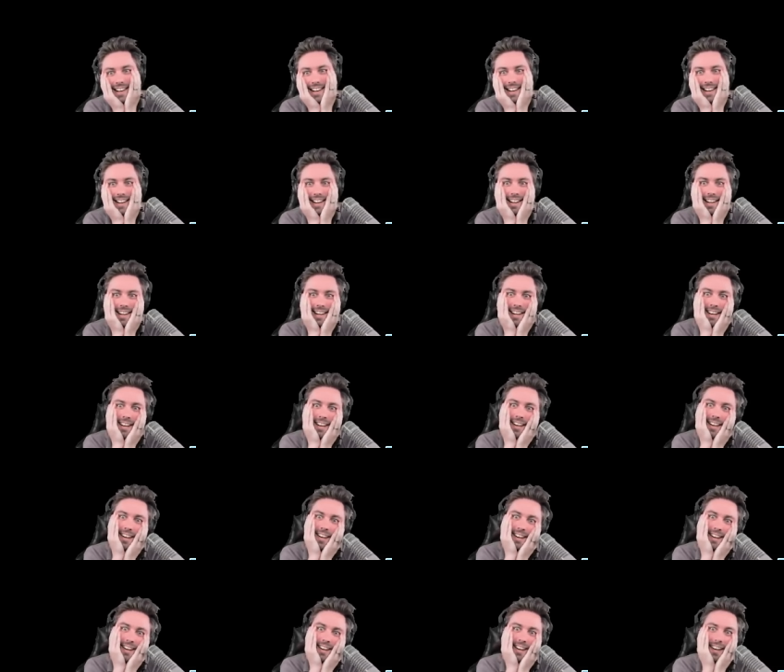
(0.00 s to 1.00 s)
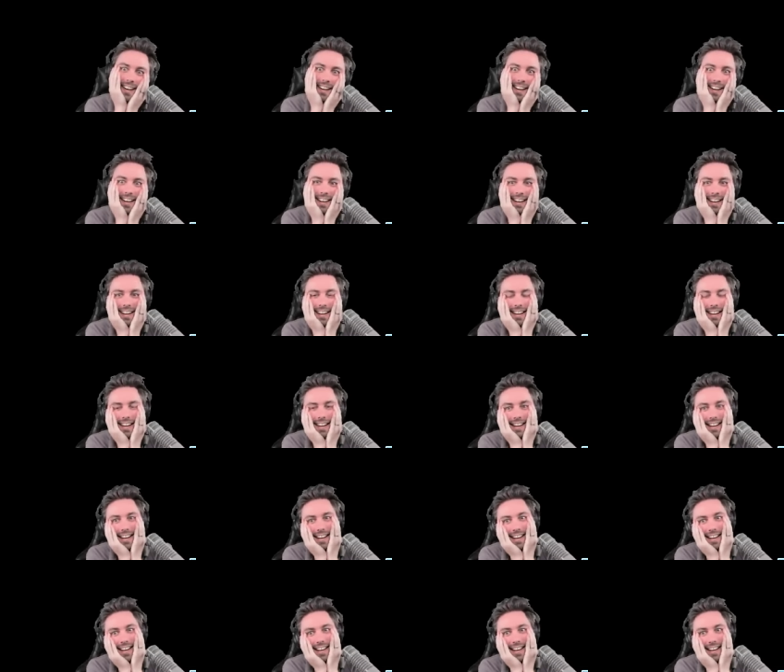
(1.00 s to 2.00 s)
So don't make any mistakes.
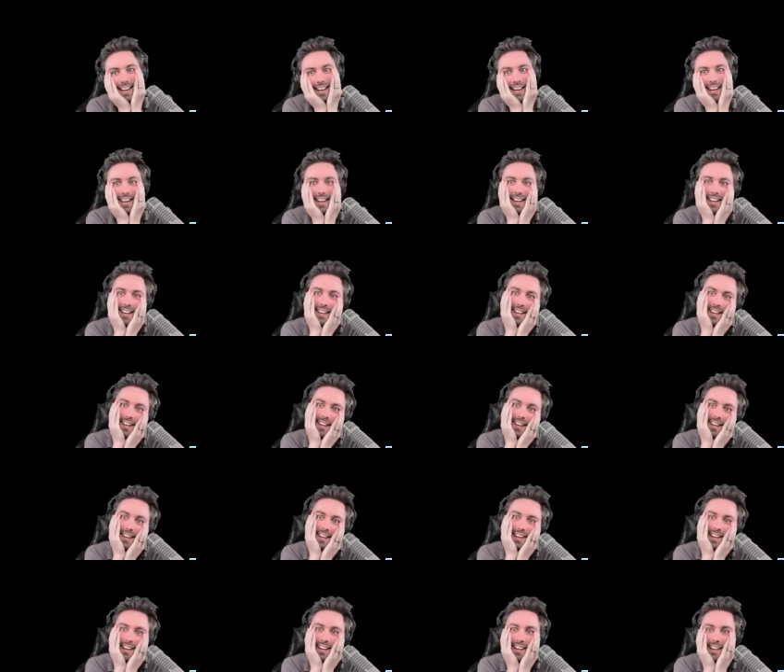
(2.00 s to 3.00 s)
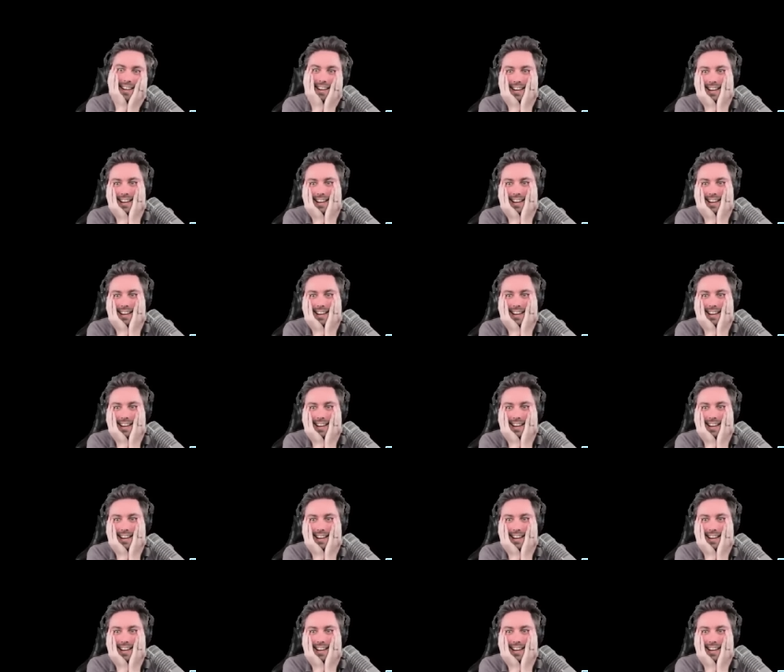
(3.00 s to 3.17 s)
If the server